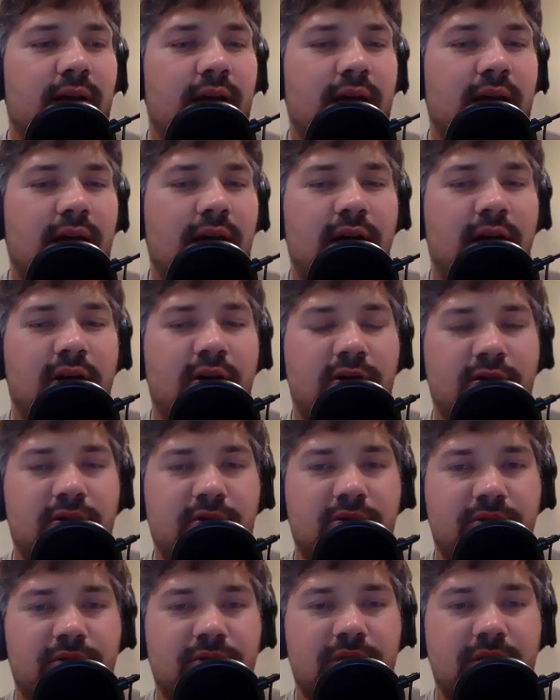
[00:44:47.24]

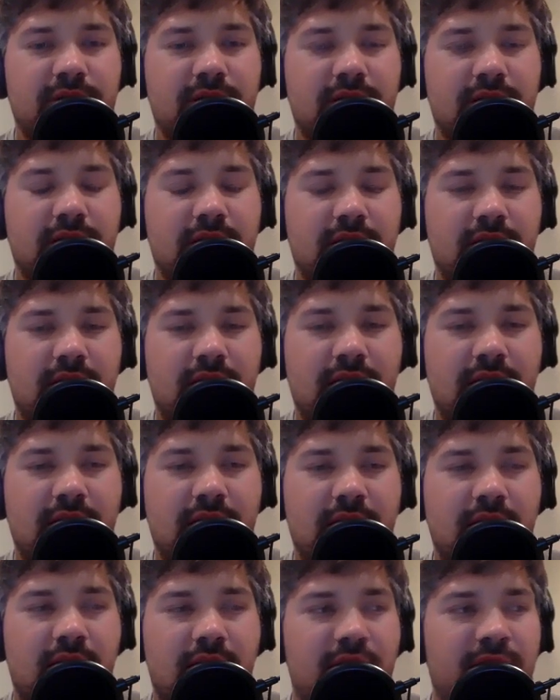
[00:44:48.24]
how
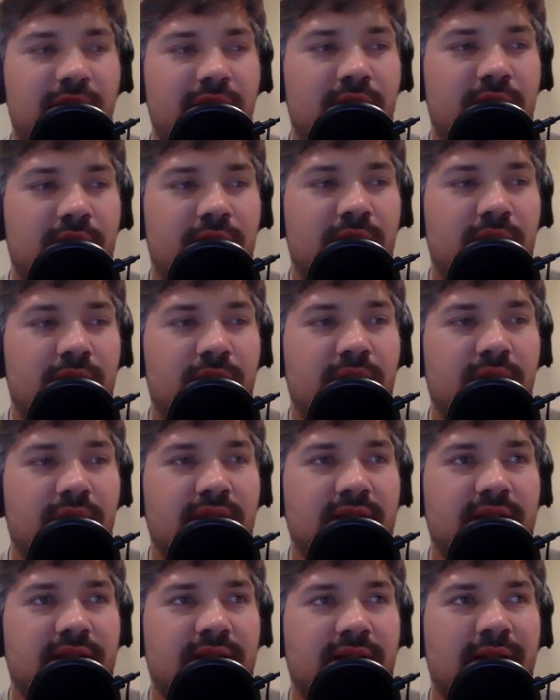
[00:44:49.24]
I don't even know what it was.
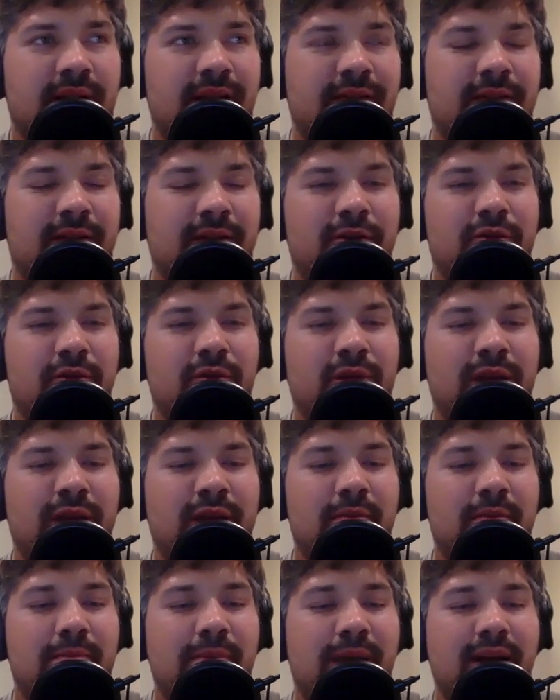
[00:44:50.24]
It's like have to do with like
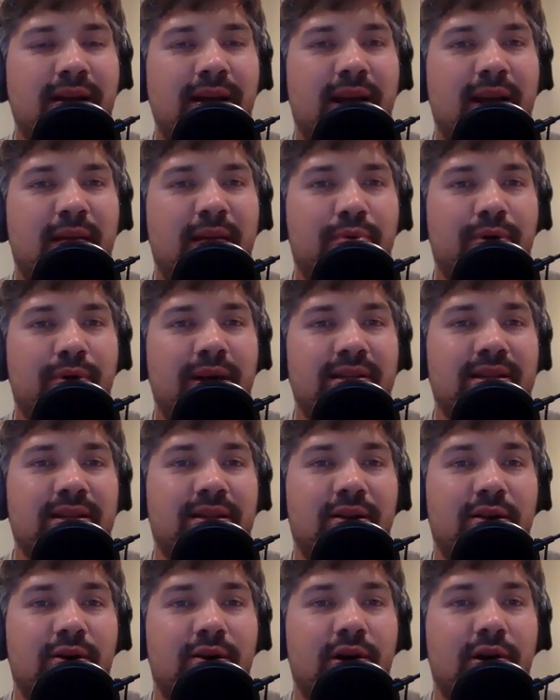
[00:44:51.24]
the magnetic plates in
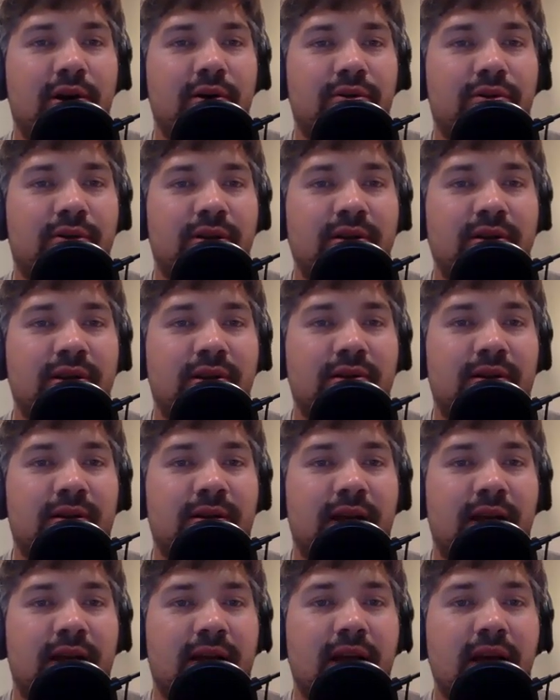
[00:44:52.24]
the earth and something
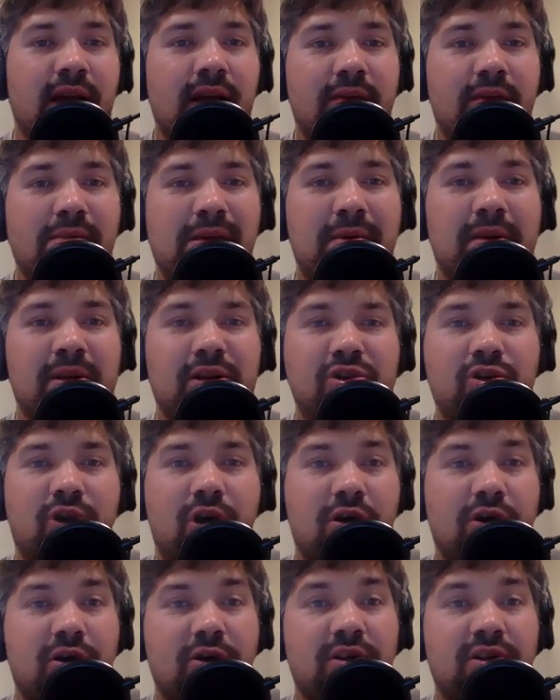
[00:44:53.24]
like maybe it's
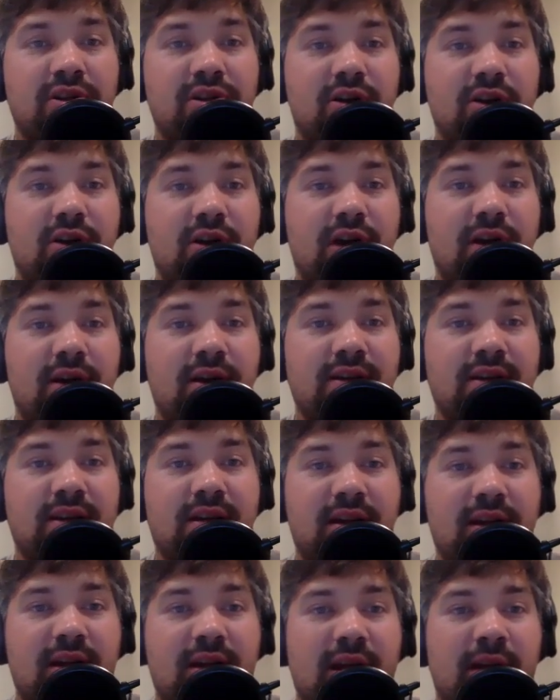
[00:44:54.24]
stronger in certain areas and
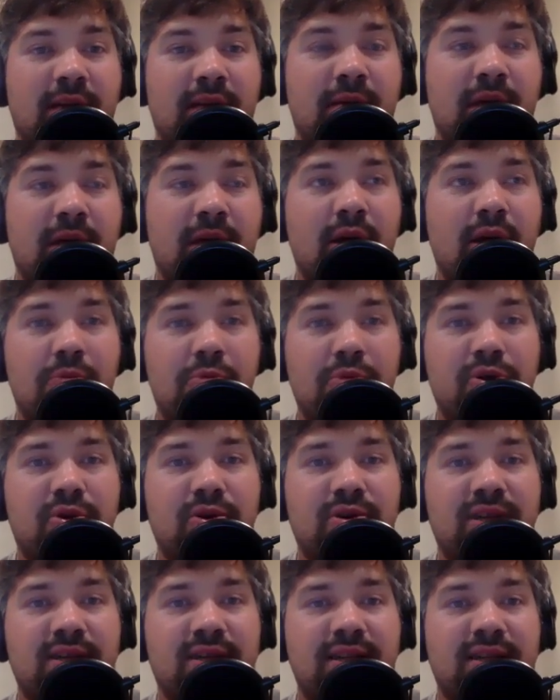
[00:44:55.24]
it kind of
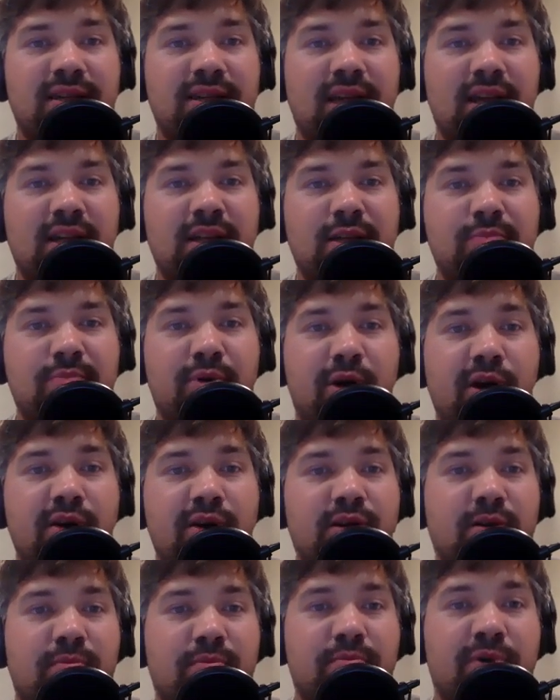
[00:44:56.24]
produces these like sparks
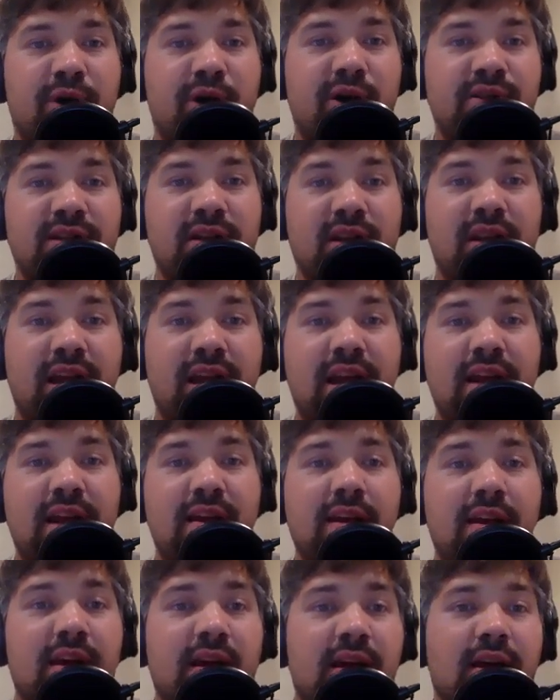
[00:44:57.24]
or balls of
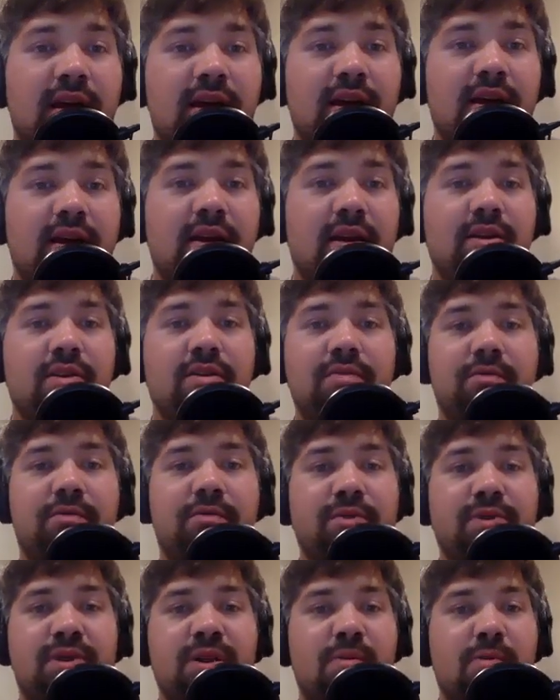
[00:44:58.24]
light
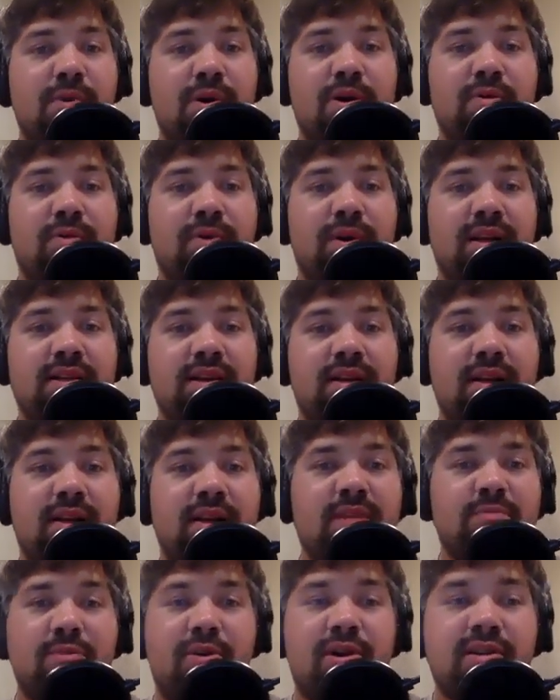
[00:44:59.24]
for some weird reason, like
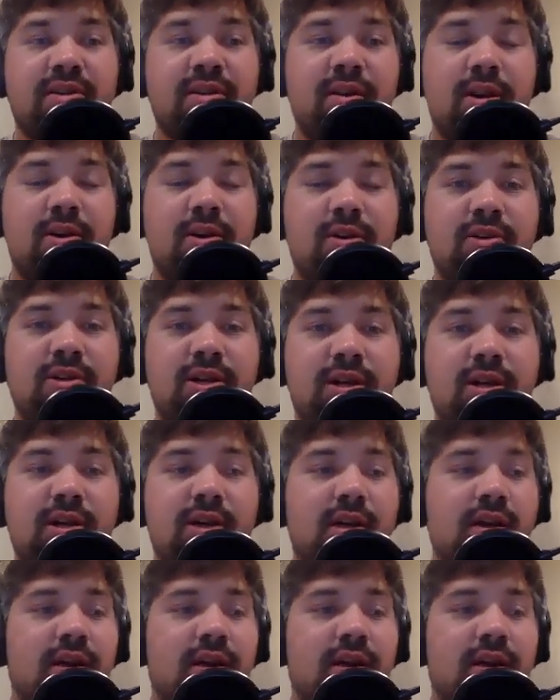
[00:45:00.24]
these balls of energy